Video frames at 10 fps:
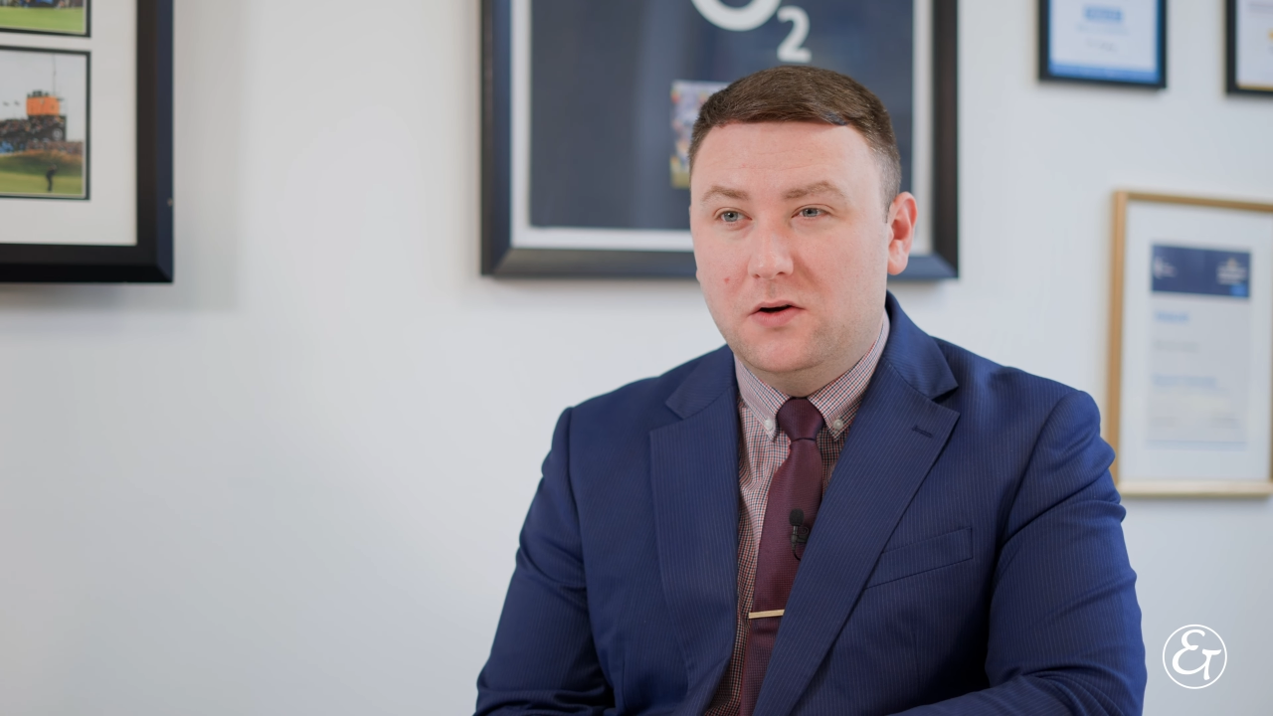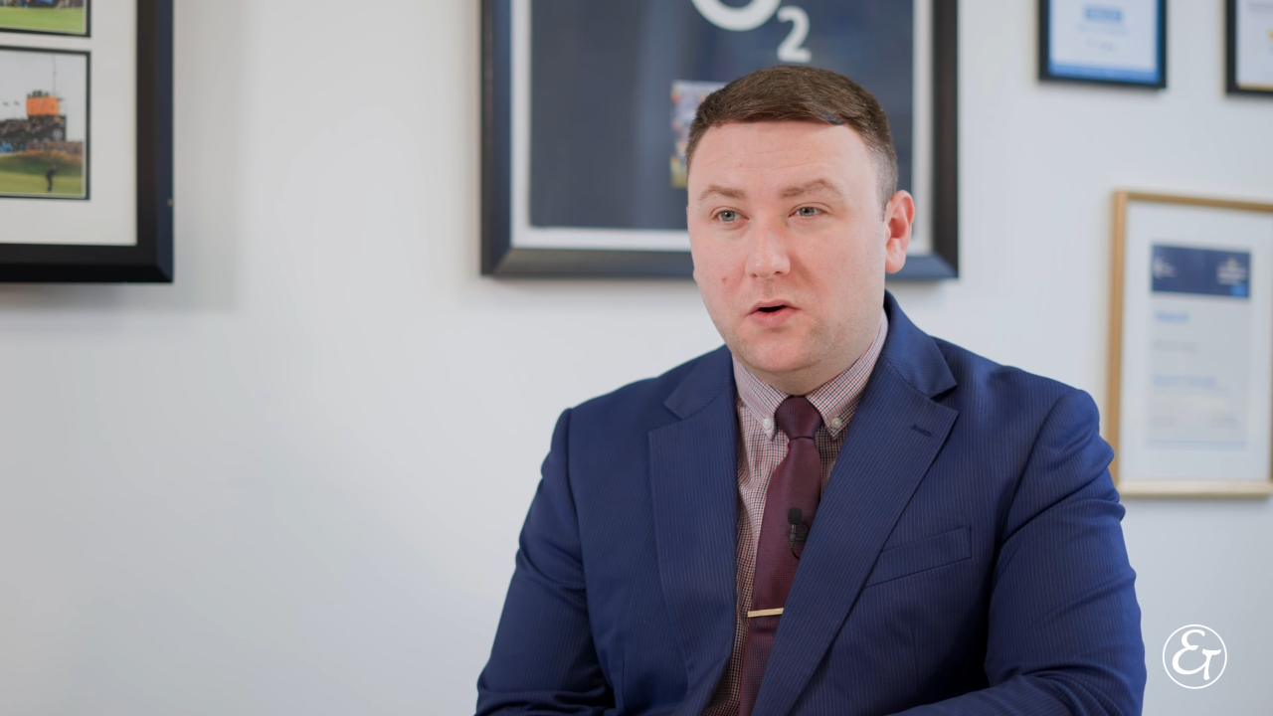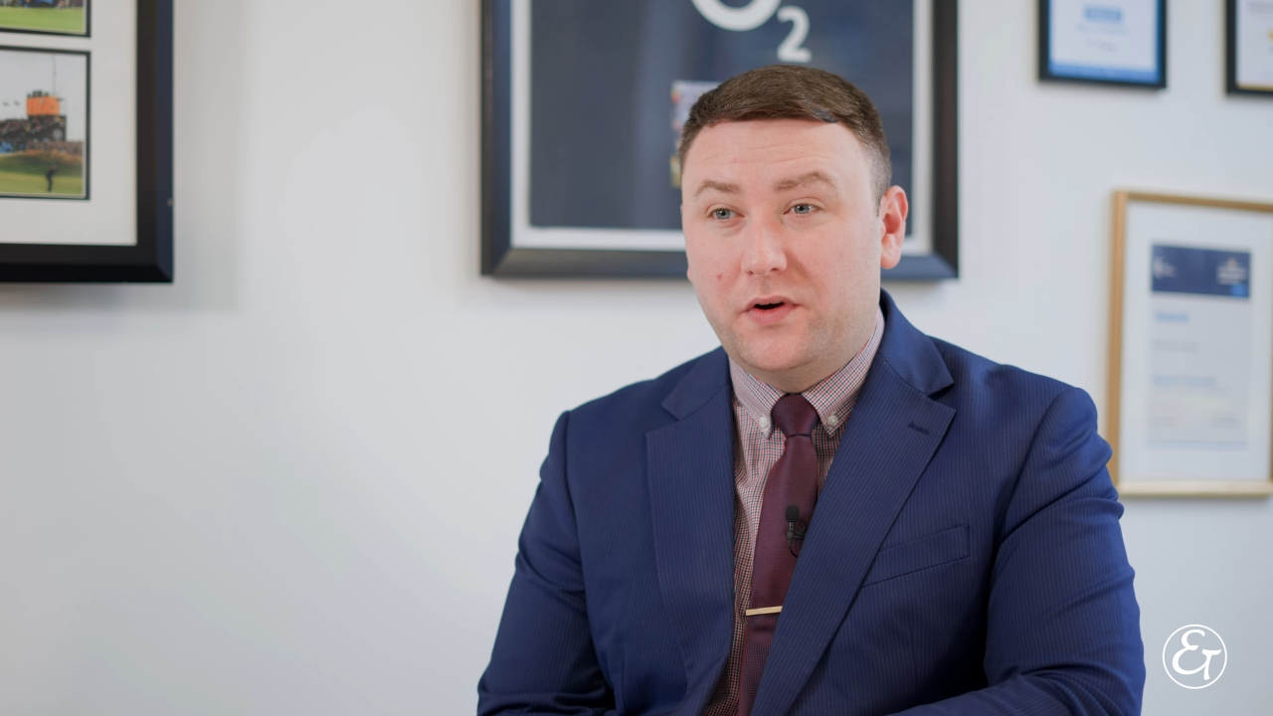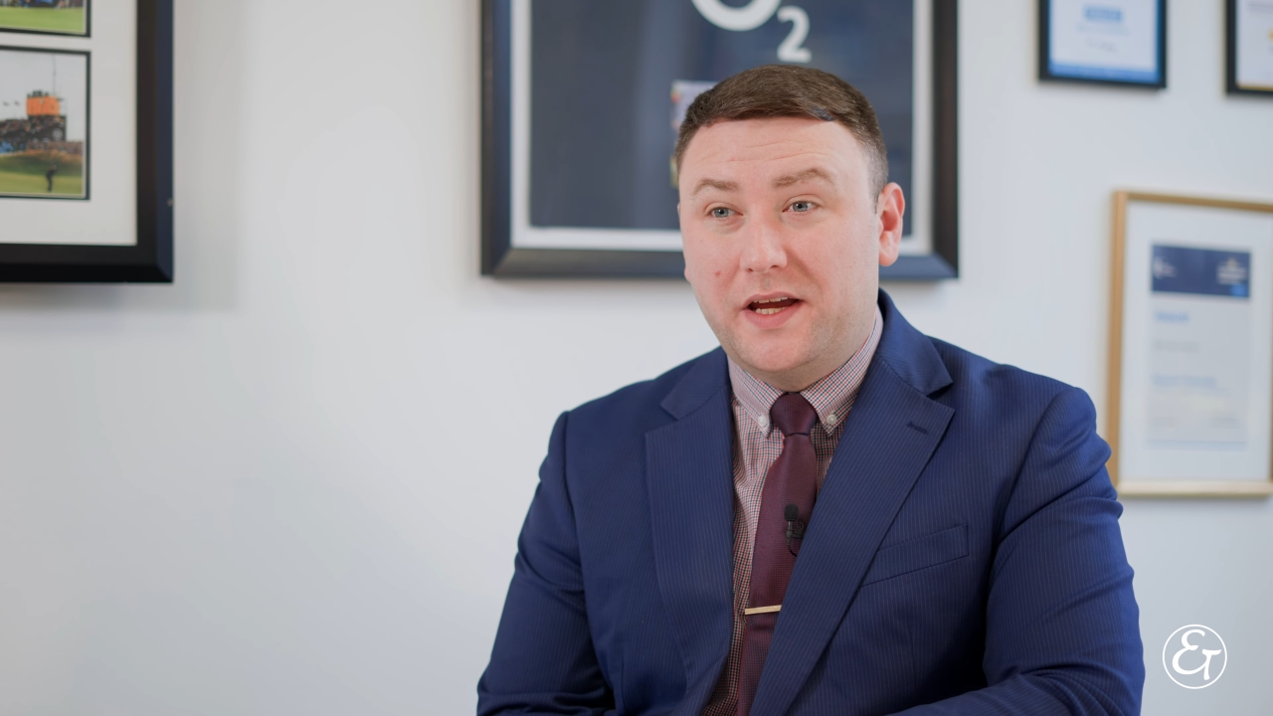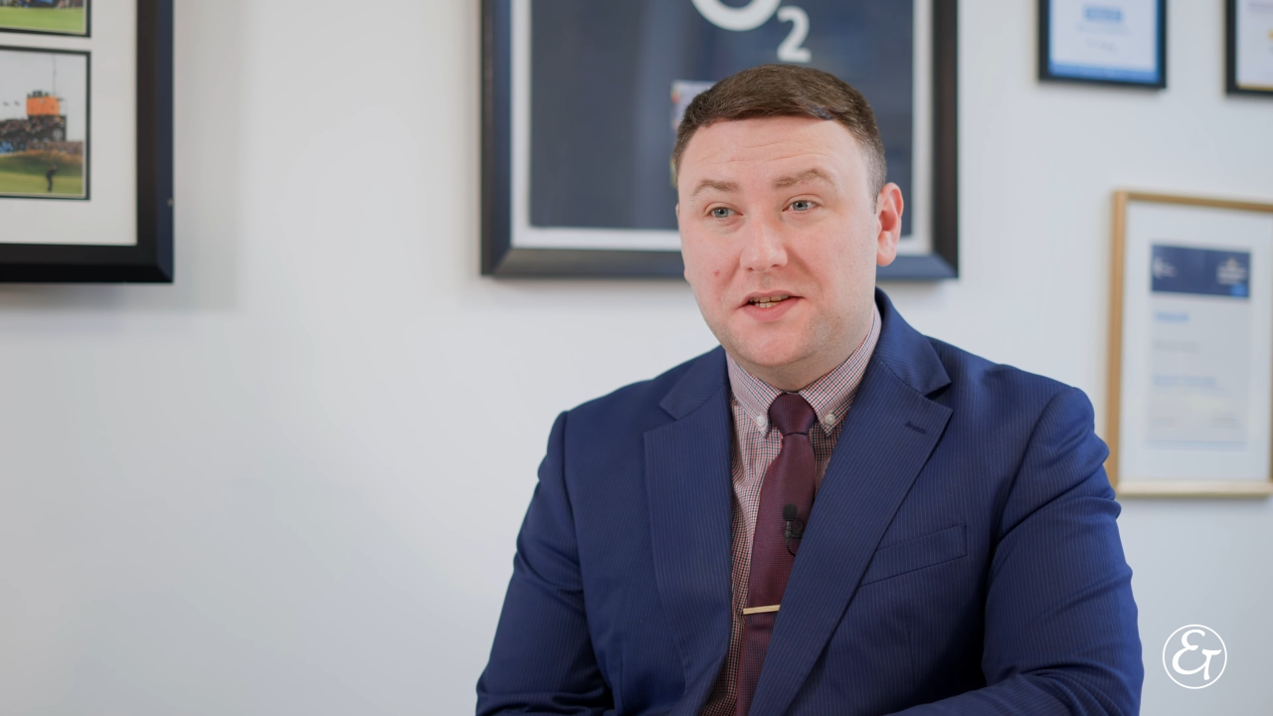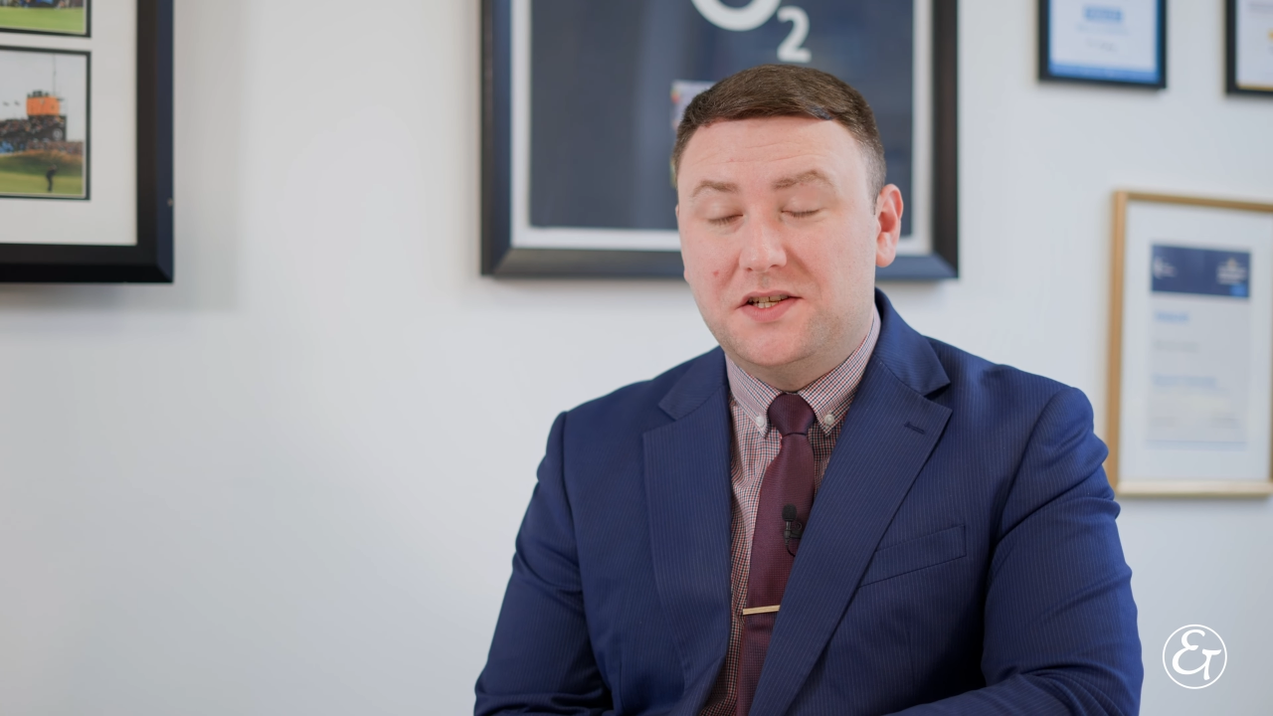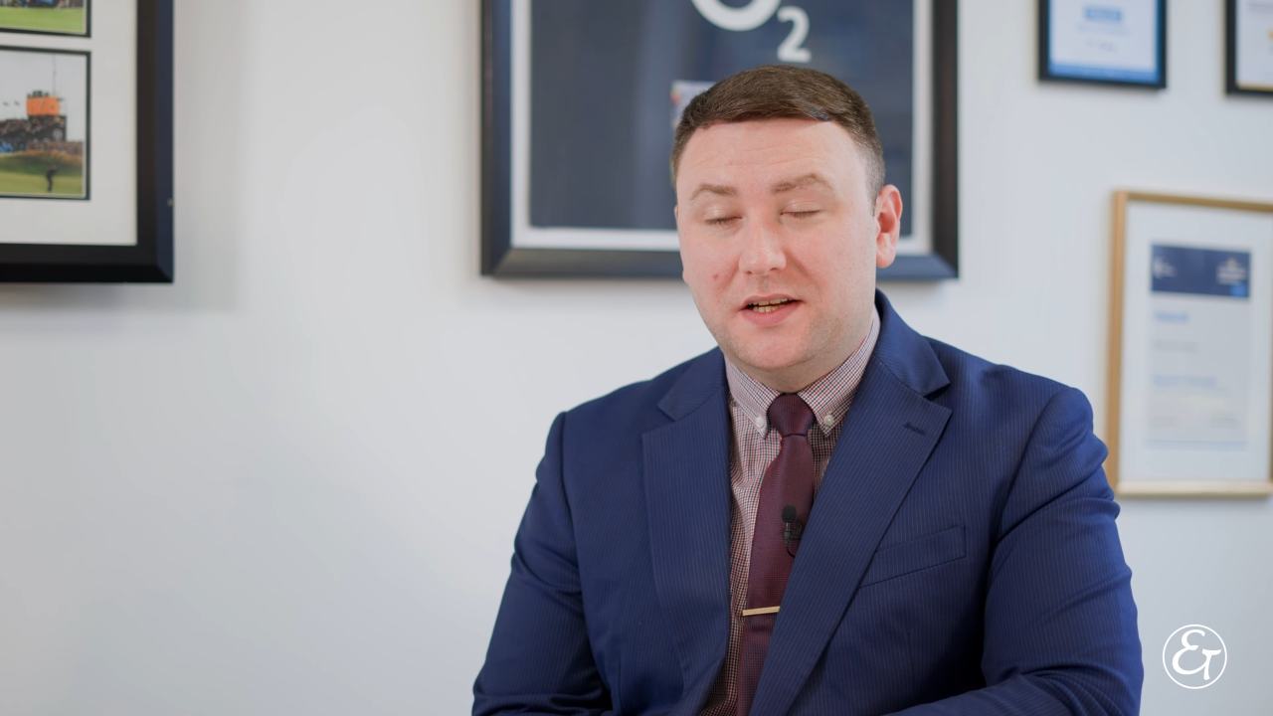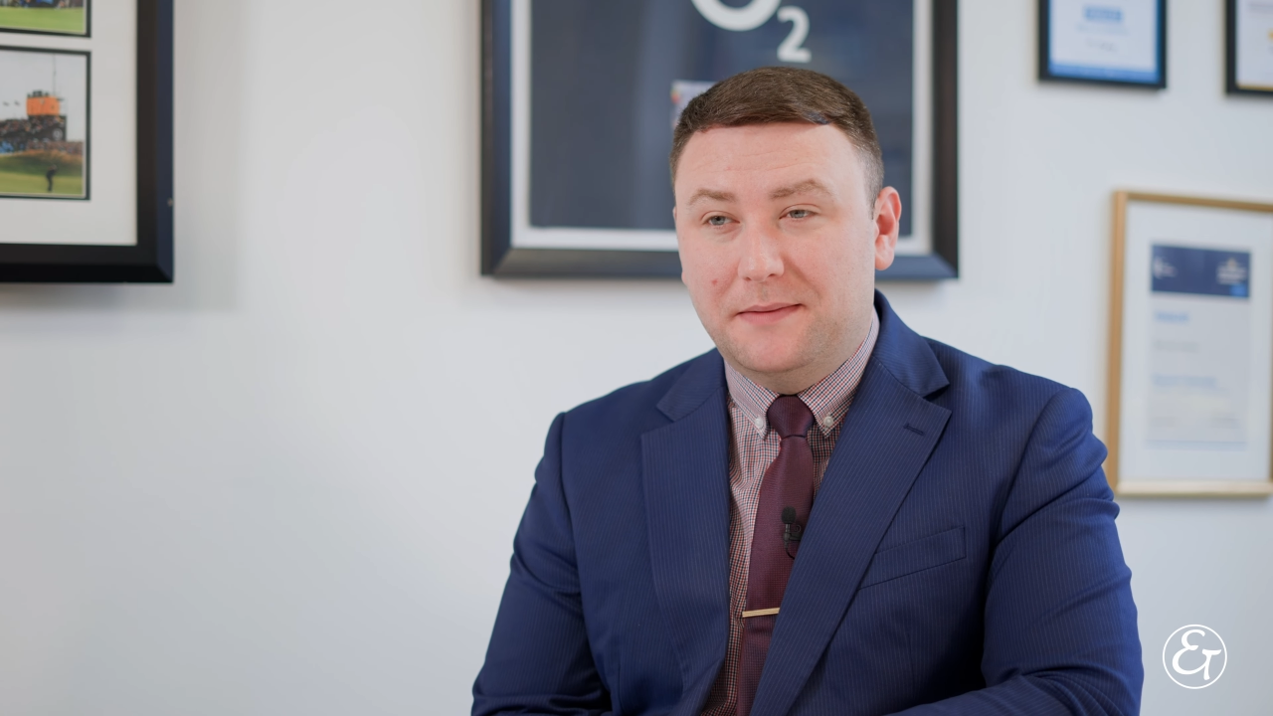or against your